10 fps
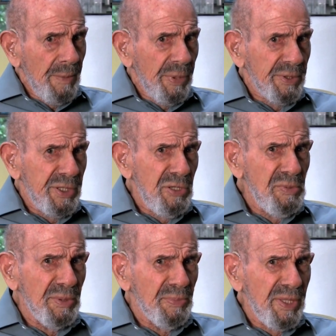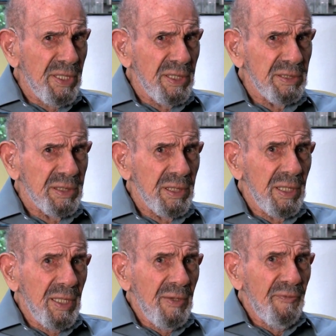But human beings
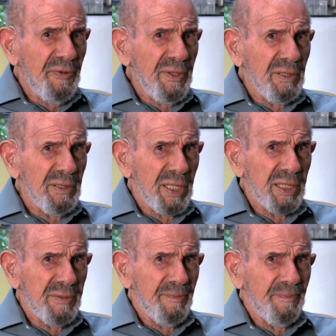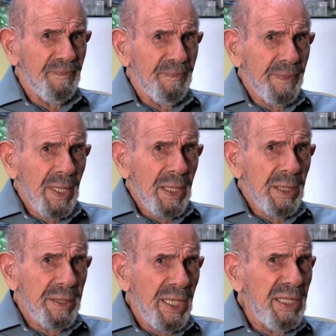feel that
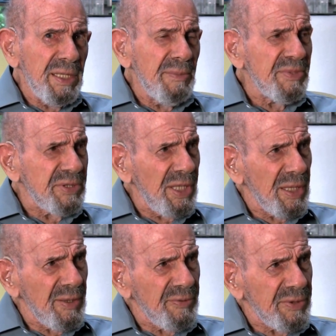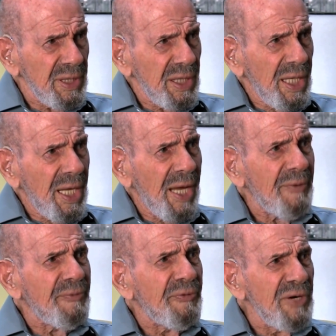they themselves
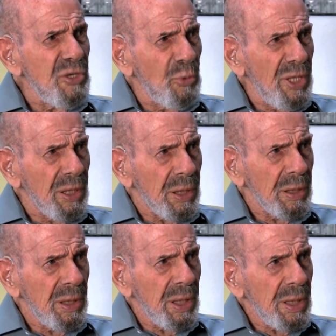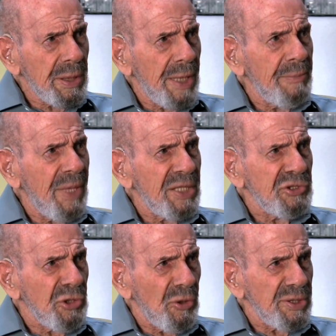have free will. They
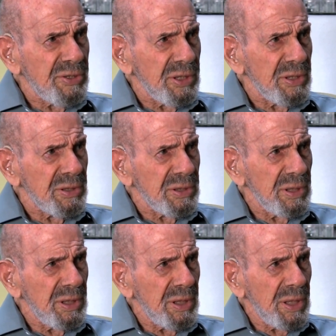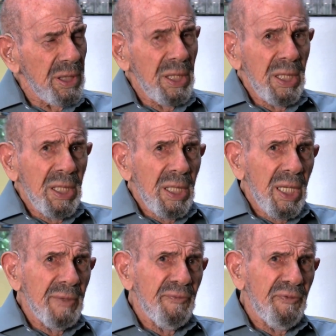make choices.
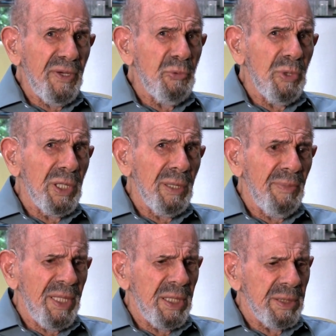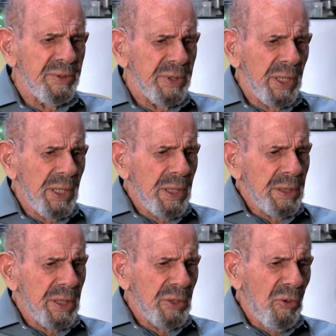And free will means
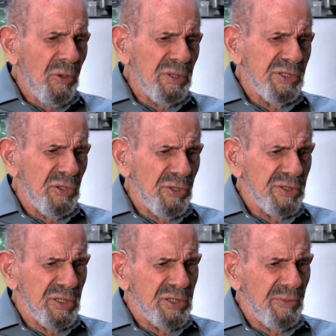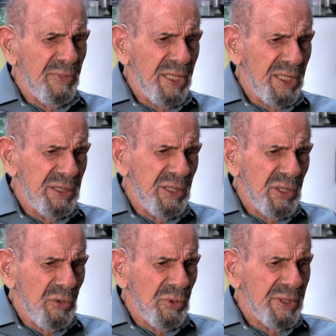that all choices are made
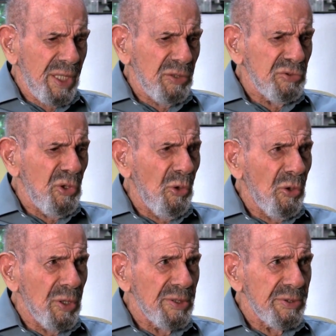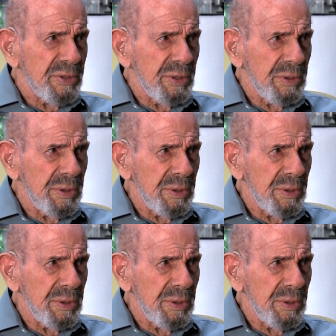without cause.